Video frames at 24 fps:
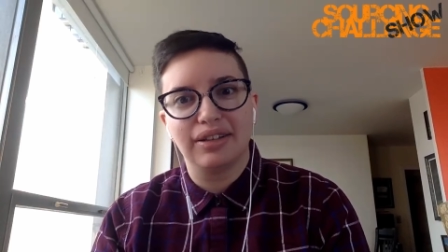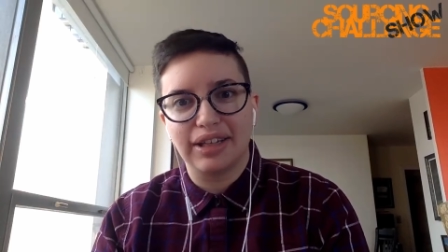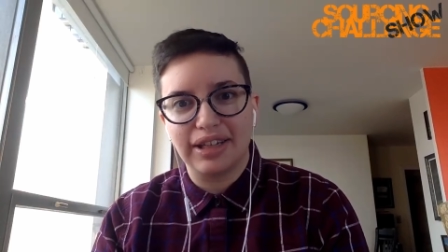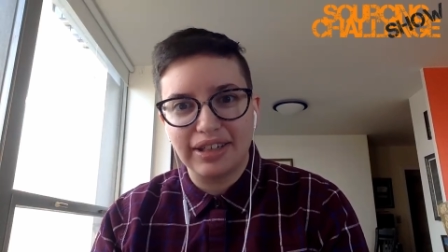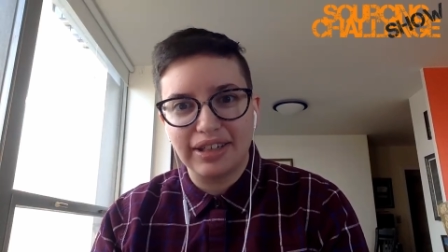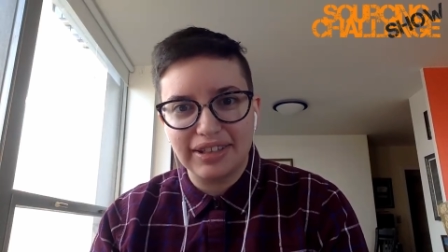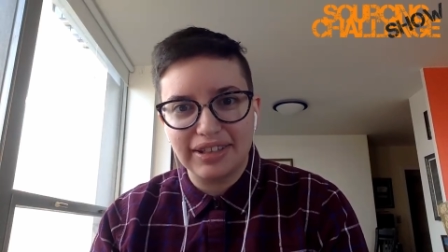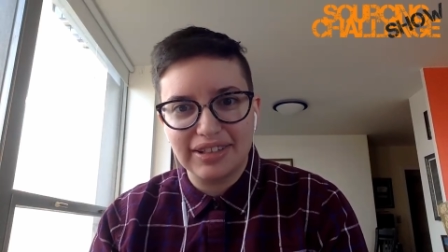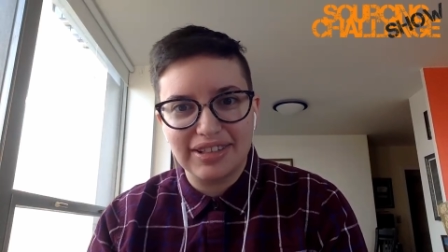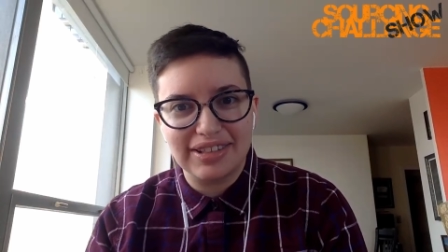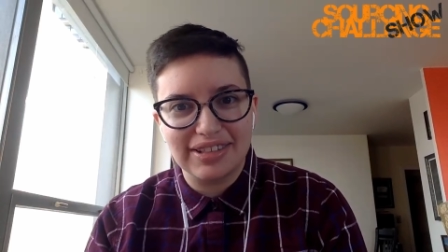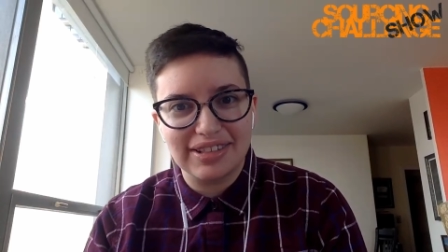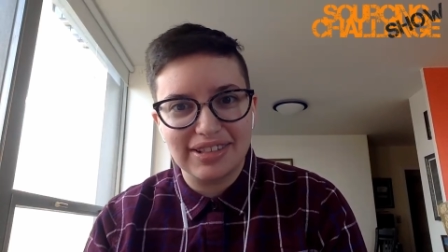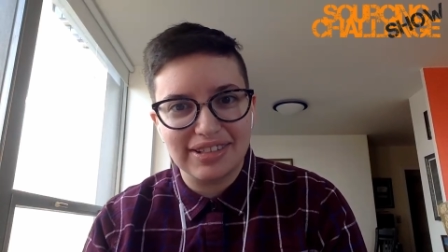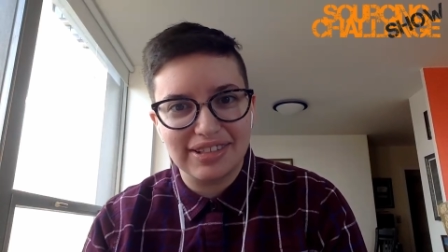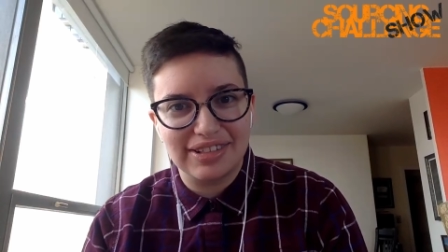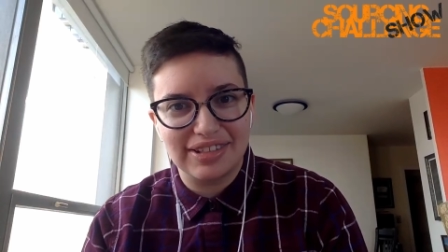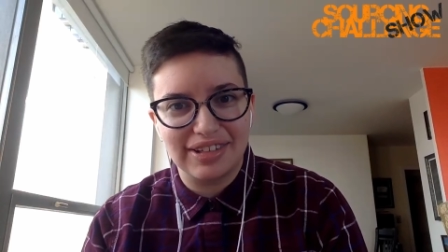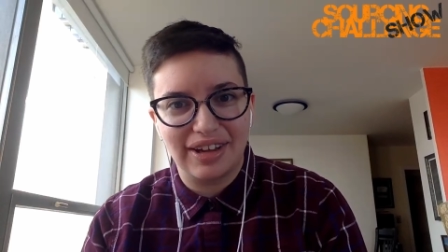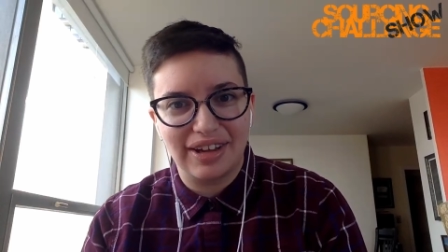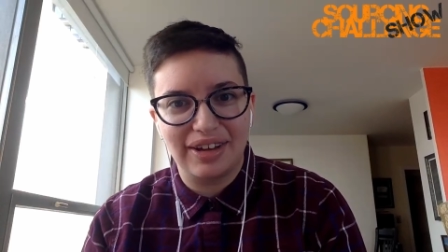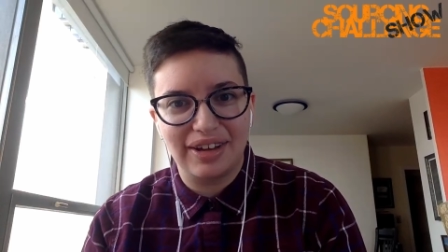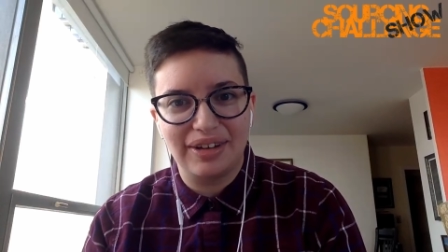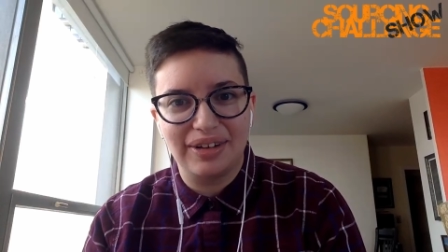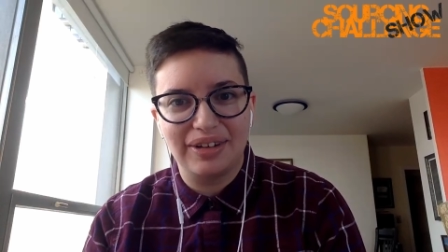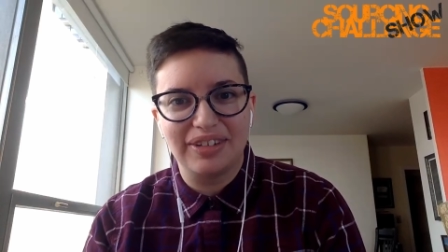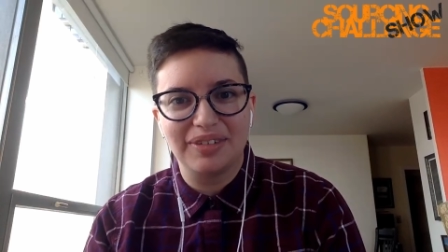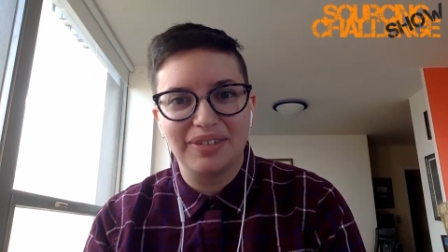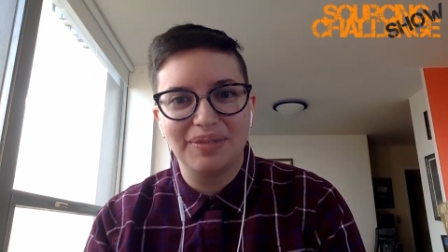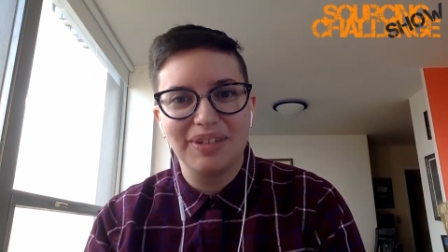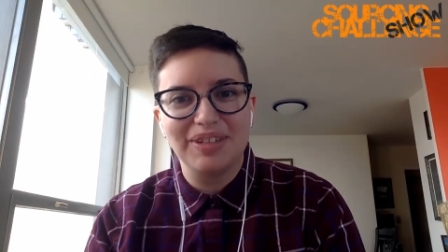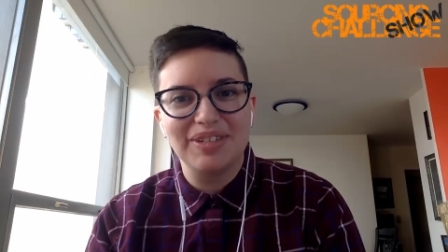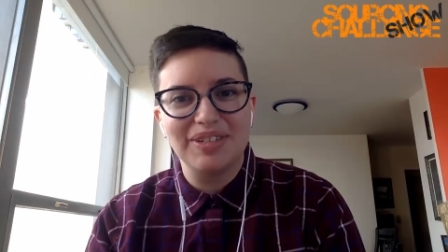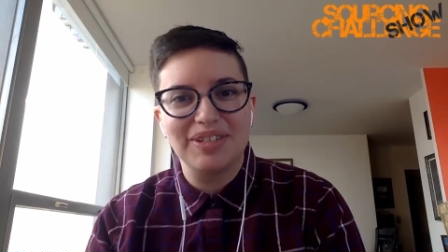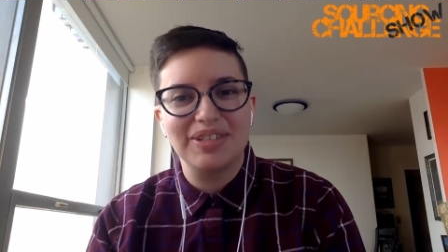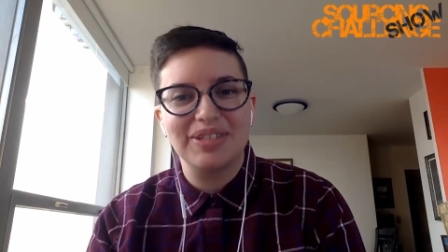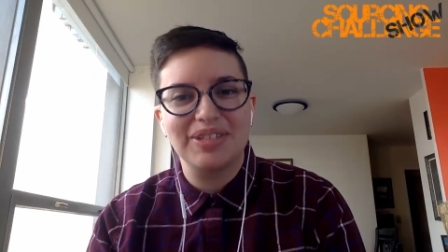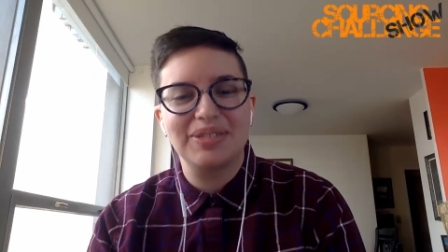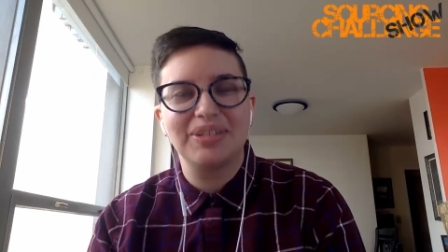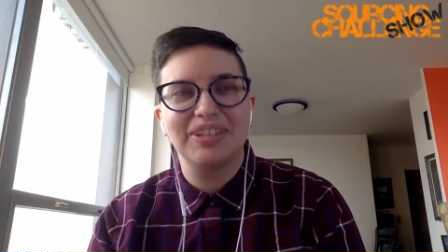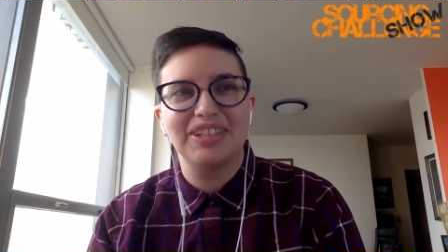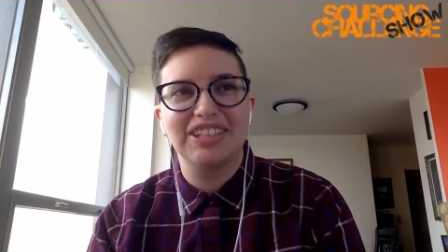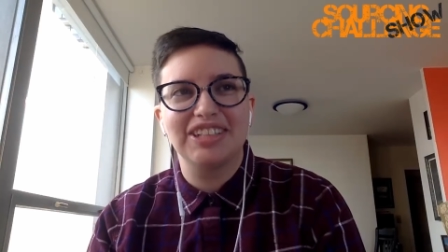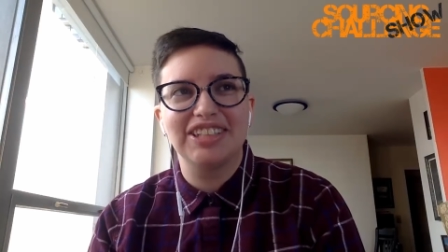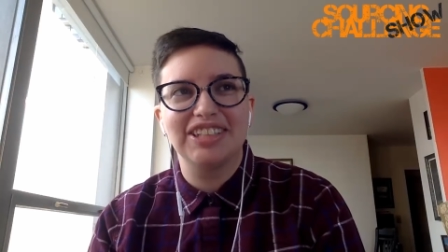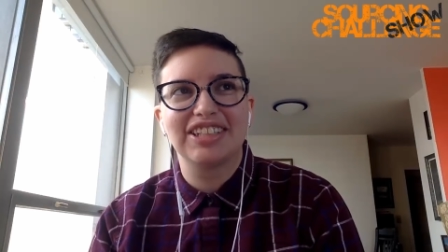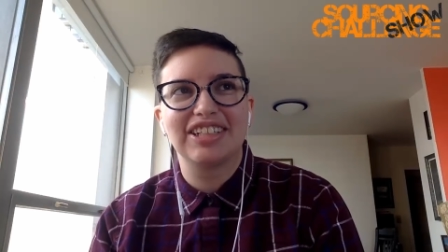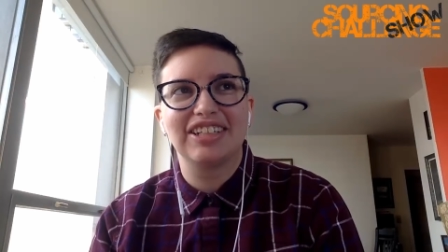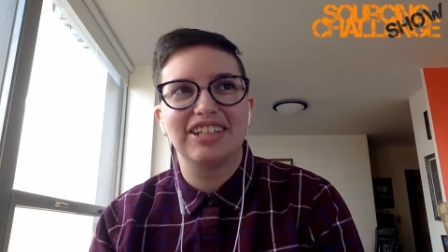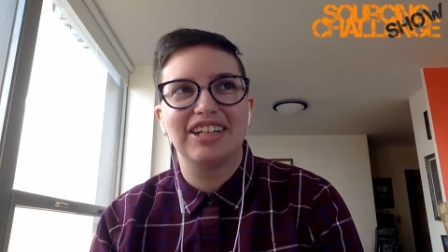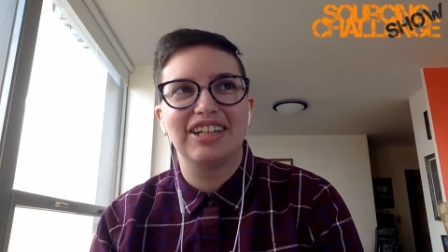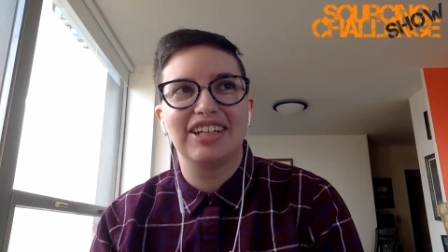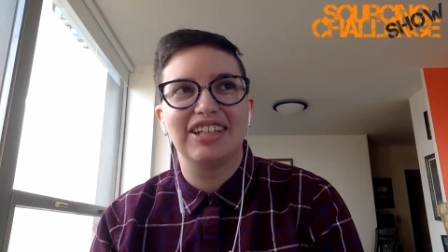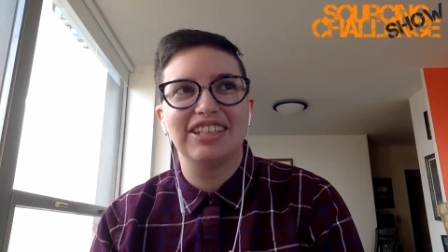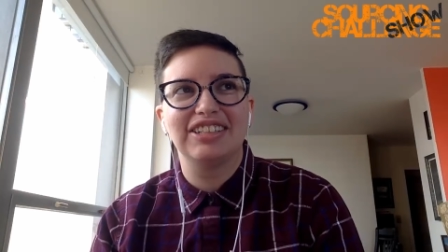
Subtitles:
analytics. So we use a tool